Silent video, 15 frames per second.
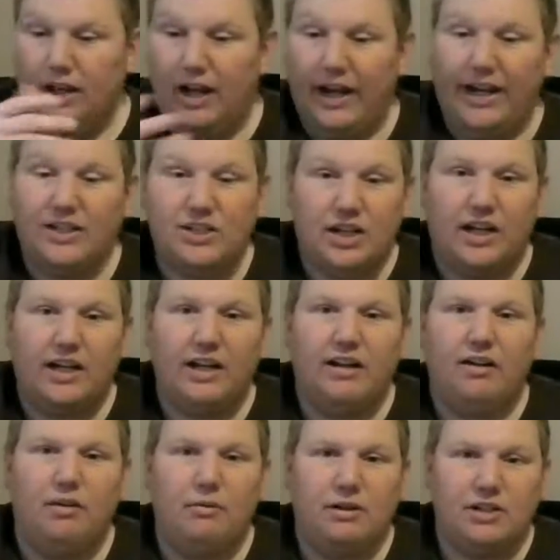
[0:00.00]
AJ and
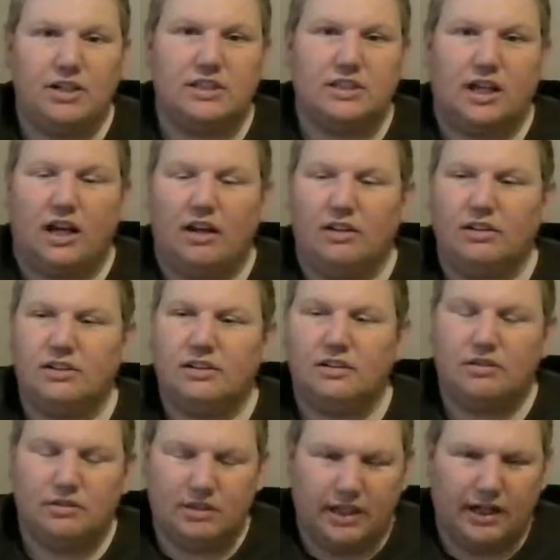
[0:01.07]
him, AJ Styles
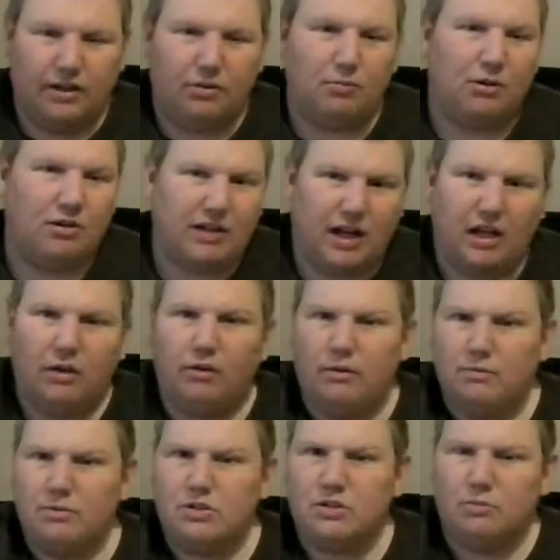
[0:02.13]
and Taker, Mark Calloway,
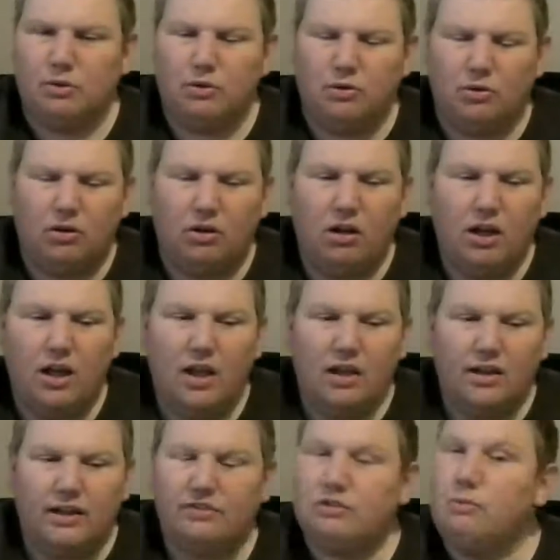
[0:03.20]
Michelle McCool,
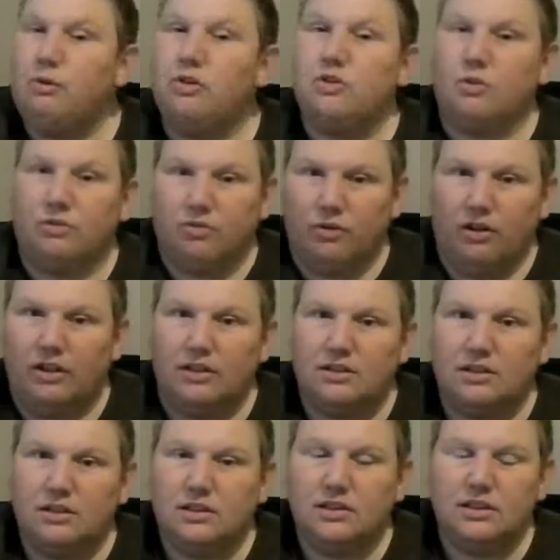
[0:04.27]
they're some mutual
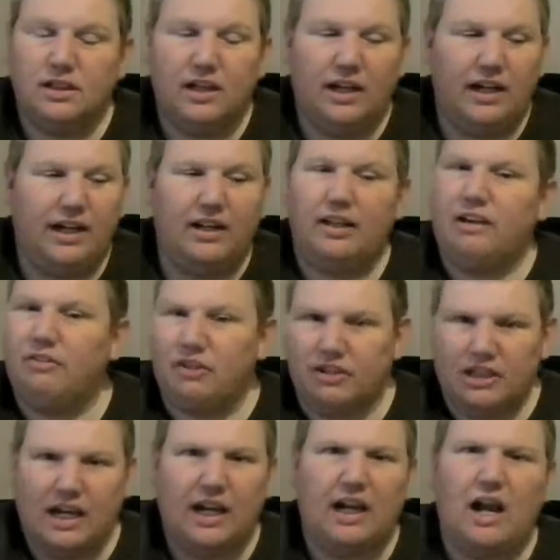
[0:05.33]
friends. And they've got
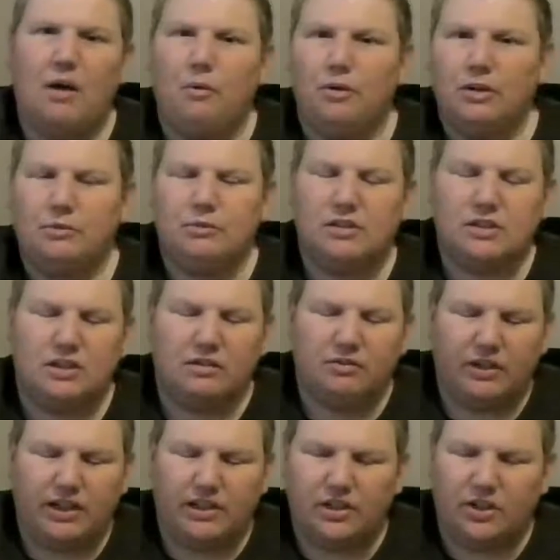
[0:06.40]
to hang out with him and stuff
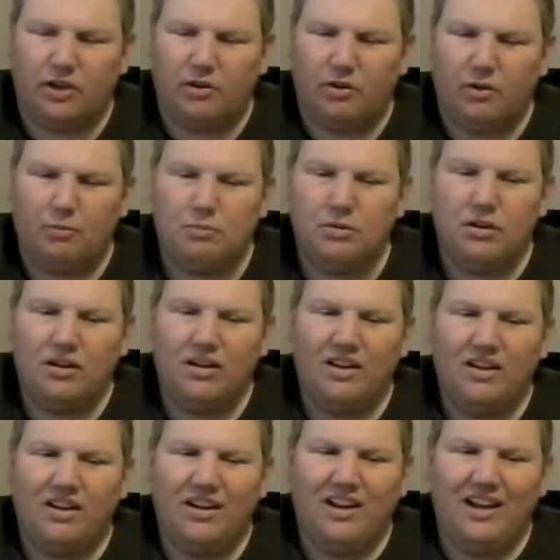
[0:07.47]
and get to know him.
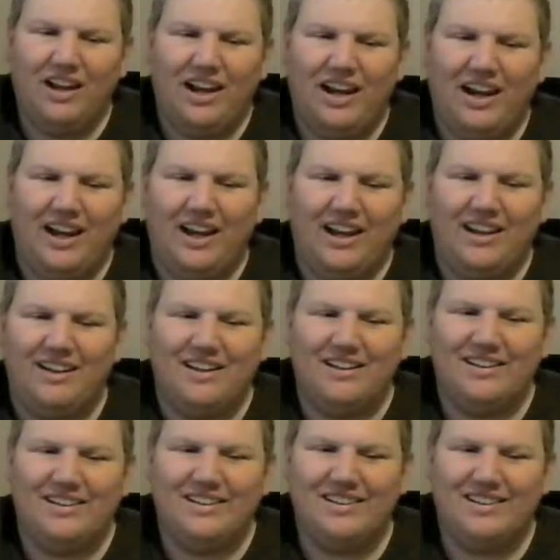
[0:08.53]
And
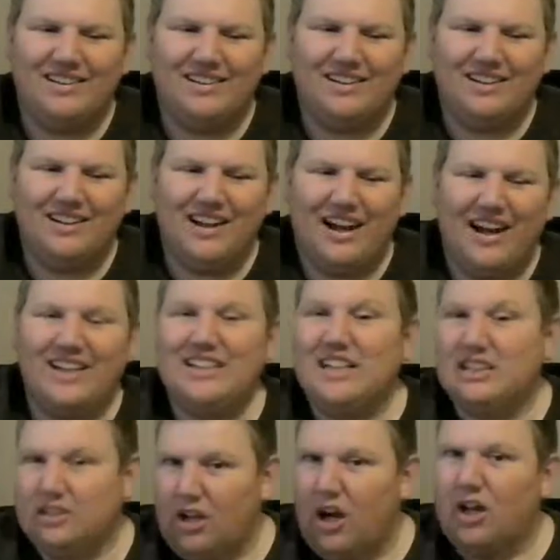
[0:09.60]

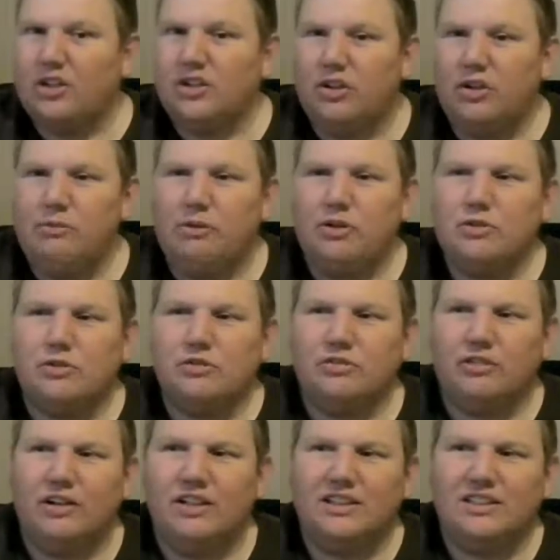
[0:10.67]
AJ's talking to their mutual
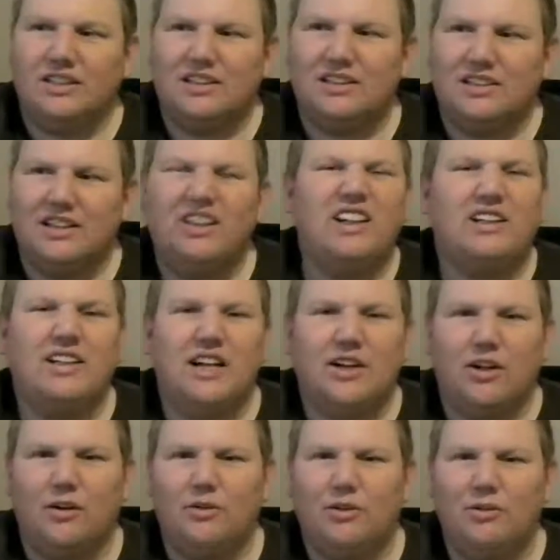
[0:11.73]
friend and says, you think
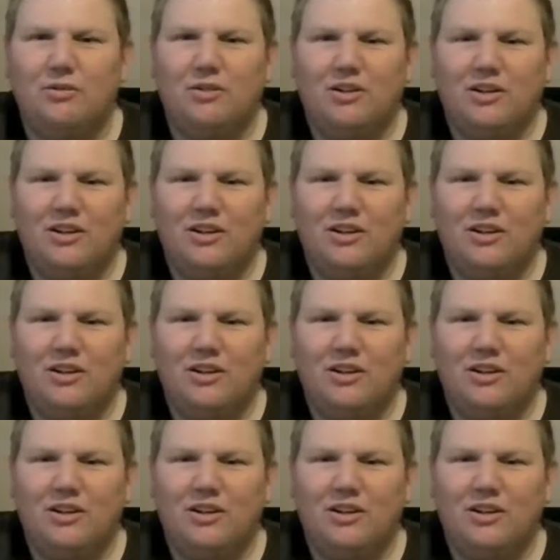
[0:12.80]
Taker would,